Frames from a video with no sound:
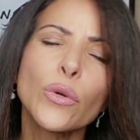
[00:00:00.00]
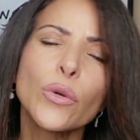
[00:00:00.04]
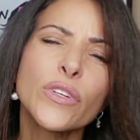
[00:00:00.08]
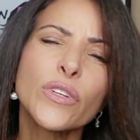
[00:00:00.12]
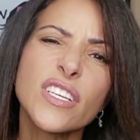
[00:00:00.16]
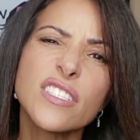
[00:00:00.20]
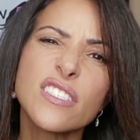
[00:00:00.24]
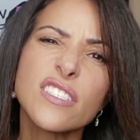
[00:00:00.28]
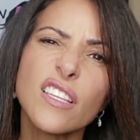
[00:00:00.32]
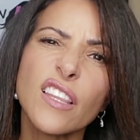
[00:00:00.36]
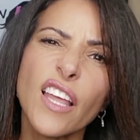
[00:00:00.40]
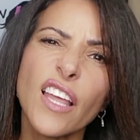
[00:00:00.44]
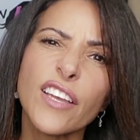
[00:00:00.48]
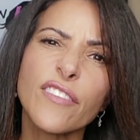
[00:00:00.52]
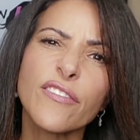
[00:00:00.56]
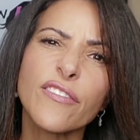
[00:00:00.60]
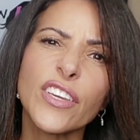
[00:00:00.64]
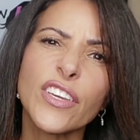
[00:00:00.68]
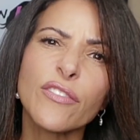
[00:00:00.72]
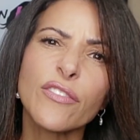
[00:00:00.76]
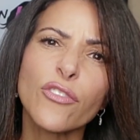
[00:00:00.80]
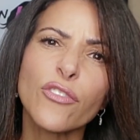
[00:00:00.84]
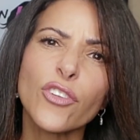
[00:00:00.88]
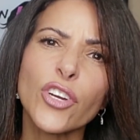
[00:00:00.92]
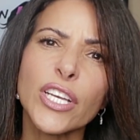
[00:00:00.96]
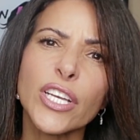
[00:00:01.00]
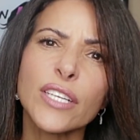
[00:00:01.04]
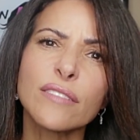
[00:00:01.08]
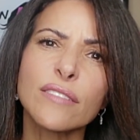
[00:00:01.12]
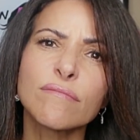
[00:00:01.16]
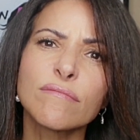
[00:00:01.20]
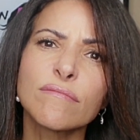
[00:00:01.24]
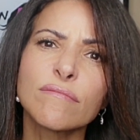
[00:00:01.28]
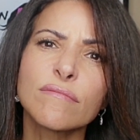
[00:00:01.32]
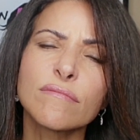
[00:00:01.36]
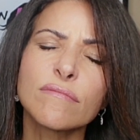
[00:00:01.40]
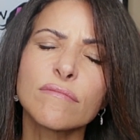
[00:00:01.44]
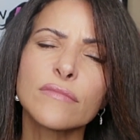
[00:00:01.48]
who doesn't like fee-free?
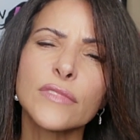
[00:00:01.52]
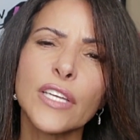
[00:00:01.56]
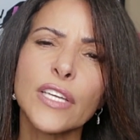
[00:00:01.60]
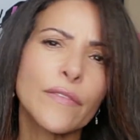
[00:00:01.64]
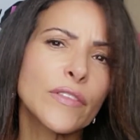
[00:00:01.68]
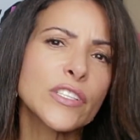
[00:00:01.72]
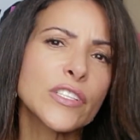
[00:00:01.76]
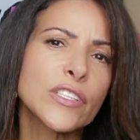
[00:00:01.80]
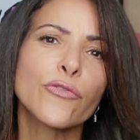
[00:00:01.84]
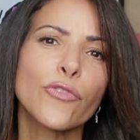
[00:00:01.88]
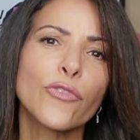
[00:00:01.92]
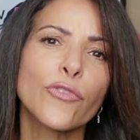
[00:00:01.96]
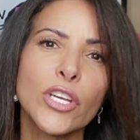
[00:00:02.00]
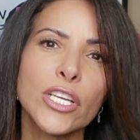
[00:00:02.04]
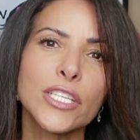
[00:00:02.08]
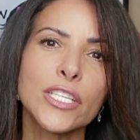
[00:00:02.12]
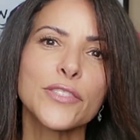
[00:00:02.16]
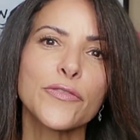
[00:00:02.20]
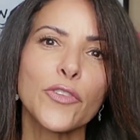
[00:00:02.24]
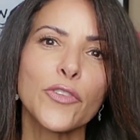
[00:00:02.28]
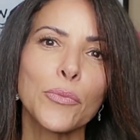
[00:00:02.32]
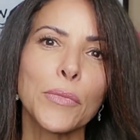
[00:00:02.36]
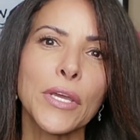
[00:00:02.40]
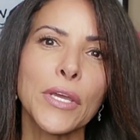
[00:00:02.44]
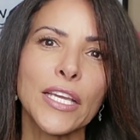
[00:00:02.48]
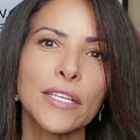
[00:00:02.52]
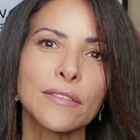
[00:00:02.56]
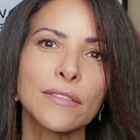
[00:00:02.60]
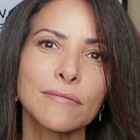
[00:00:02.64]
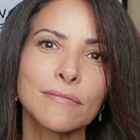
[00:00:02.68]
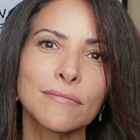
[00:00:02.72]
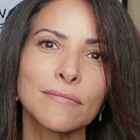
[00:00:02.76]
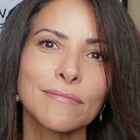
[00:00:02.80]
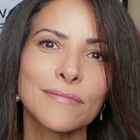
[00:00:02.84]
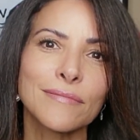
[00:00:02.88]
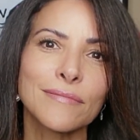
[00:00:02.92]
If it's free, it's for me.